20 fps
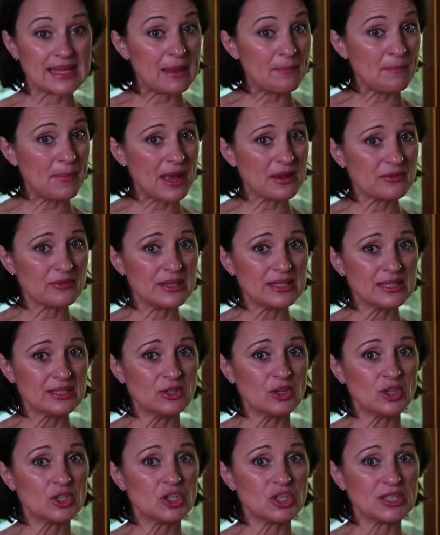up by
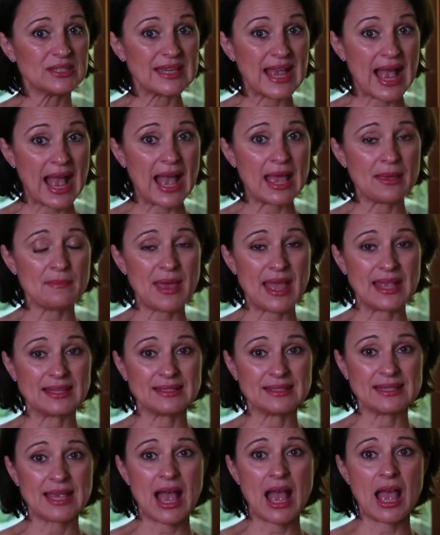research time
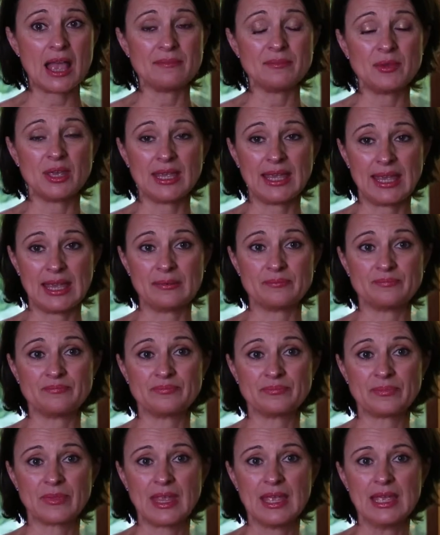and time again.